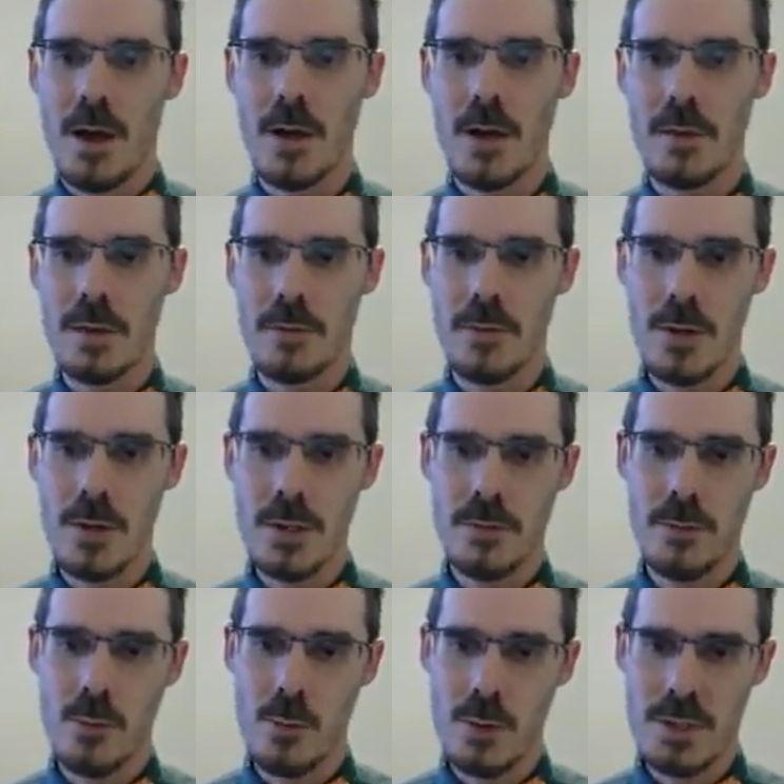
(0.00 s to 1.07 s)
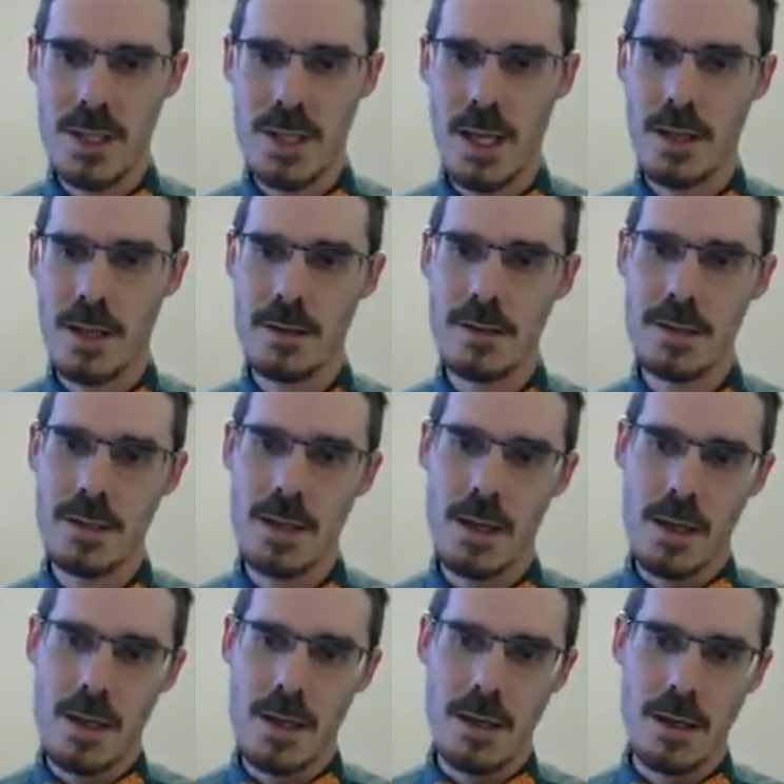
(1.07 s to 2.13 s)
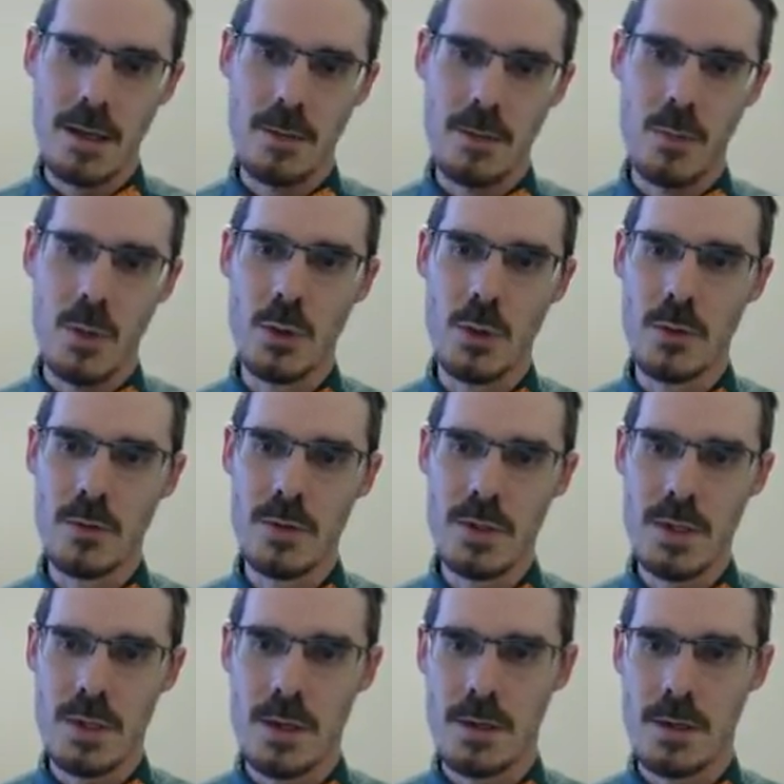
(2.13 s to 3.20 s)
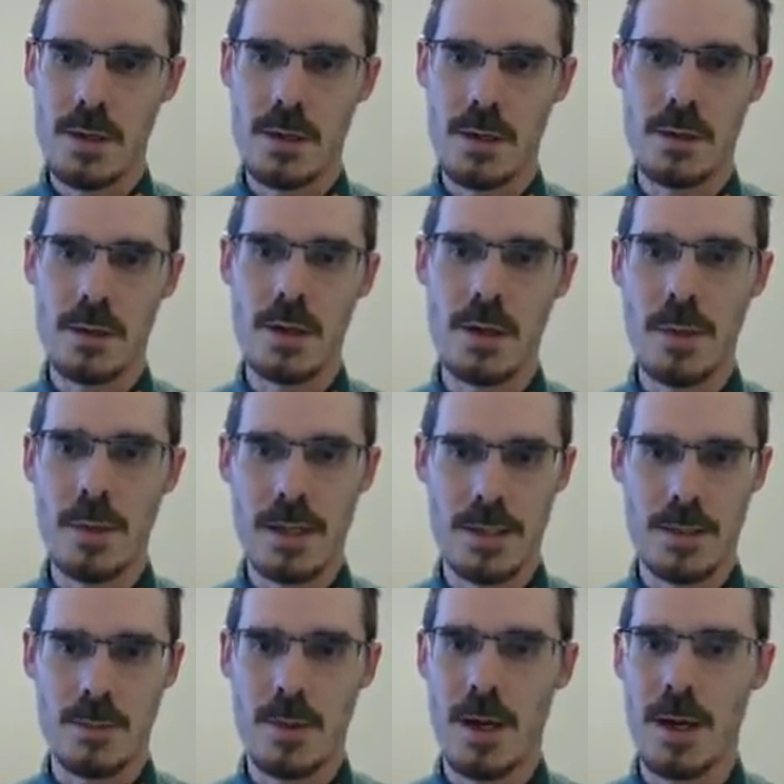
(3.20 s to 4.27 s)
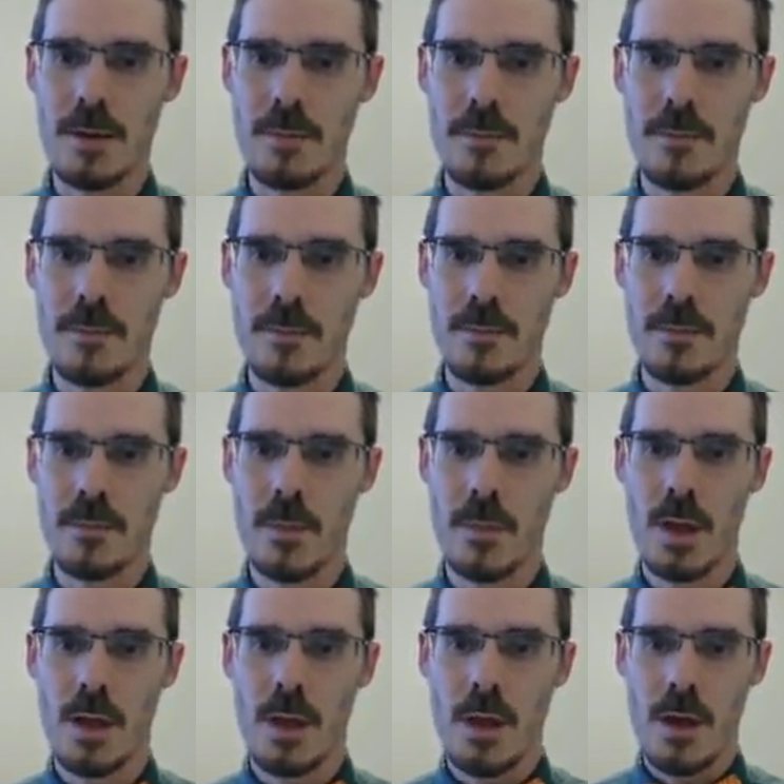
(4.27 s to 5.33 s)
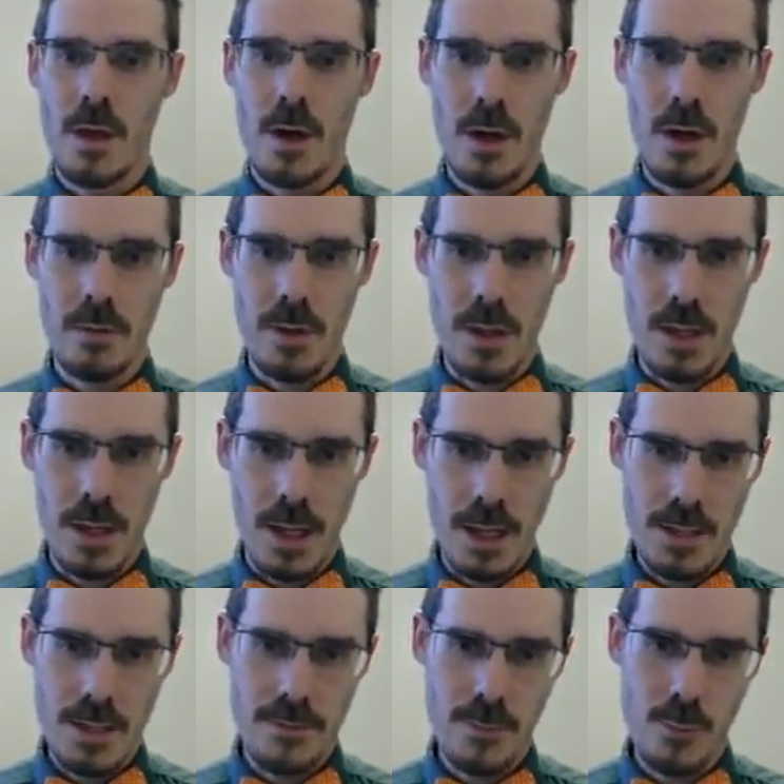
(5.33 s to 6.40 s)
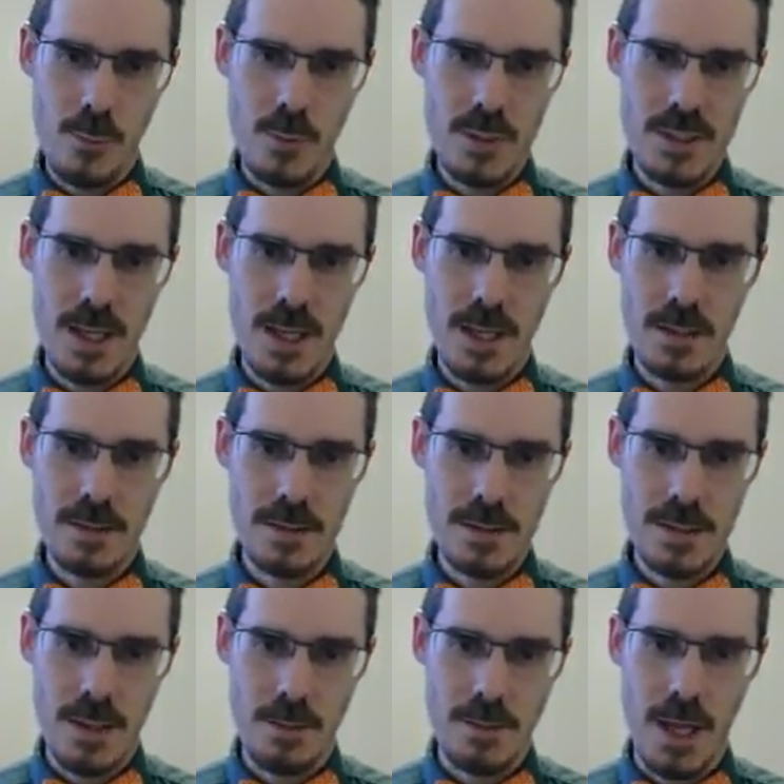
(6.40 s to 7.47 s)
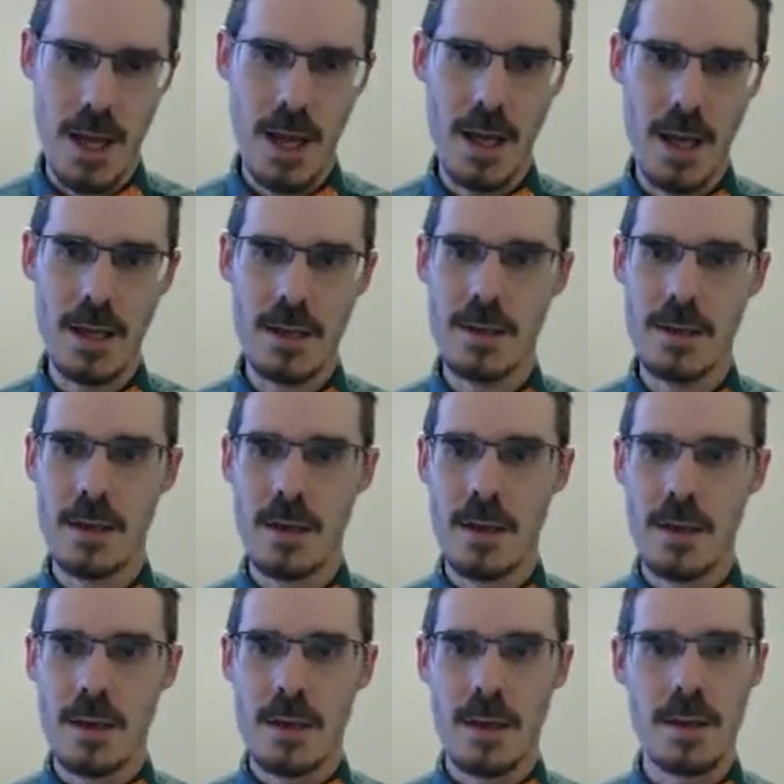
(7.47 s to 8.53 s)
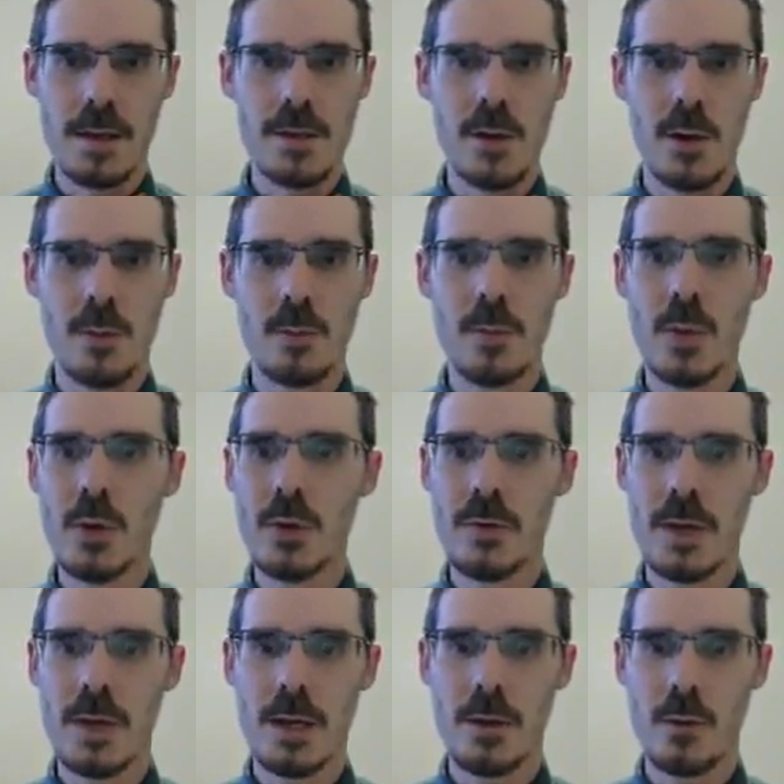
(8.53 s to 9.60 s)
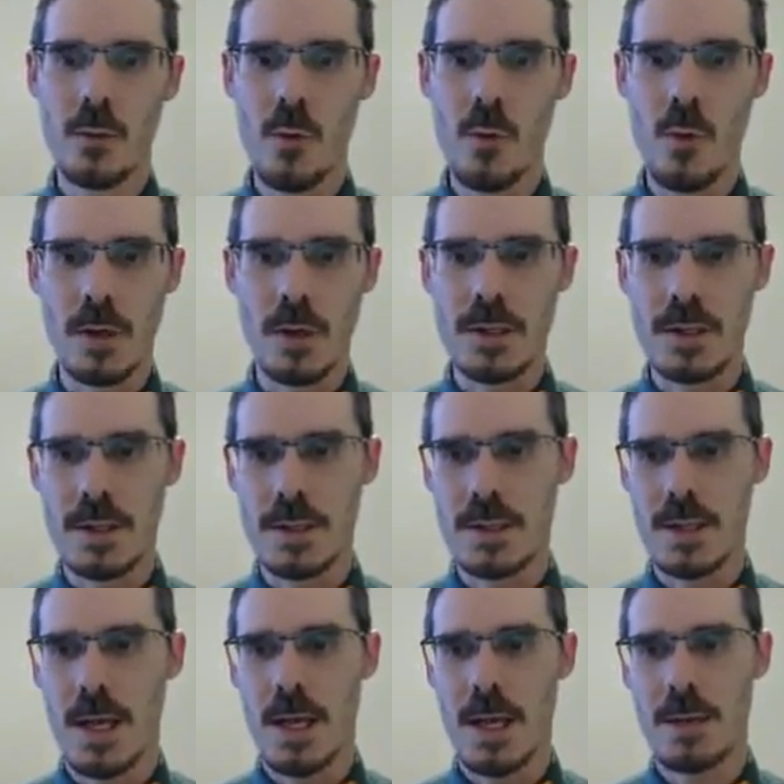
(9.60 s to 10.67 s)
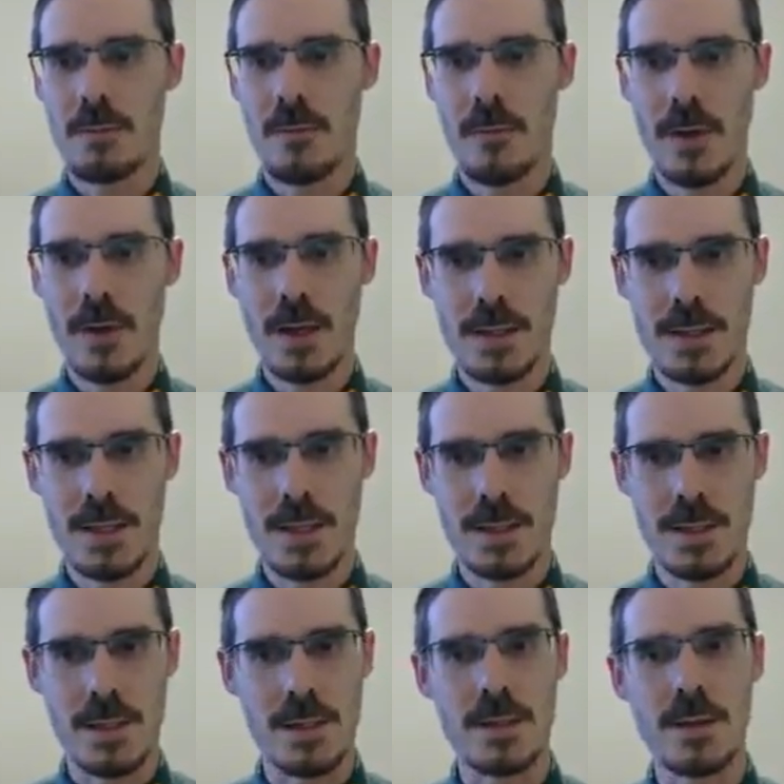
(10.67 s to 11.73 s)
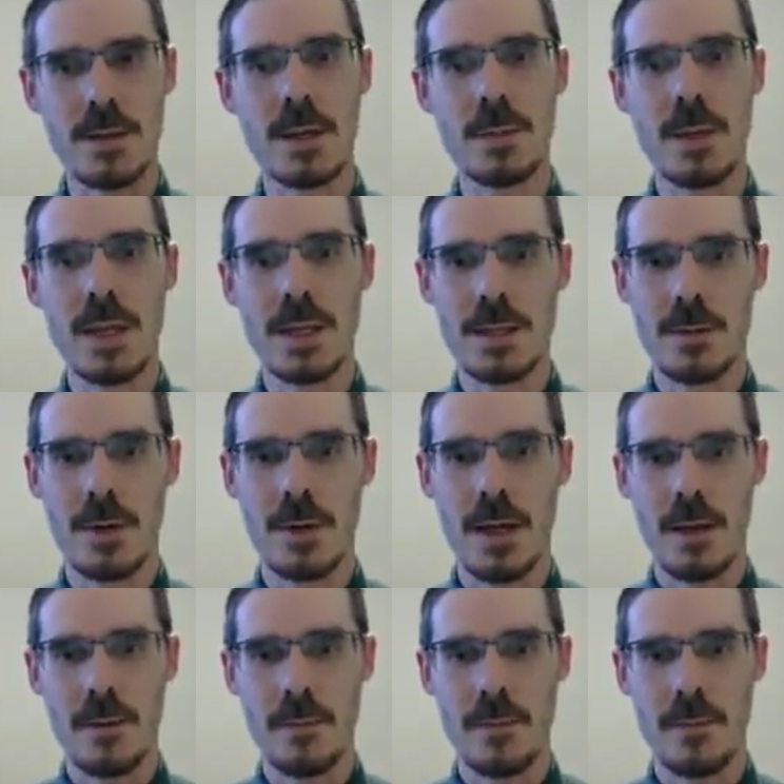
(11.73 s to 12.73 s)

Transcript: Over the first 4 seconds, it moves to 30 metres away. Over the next 4 seconds, up to 8, it's not moving at all. It's the same fixed distance, 30 metres away.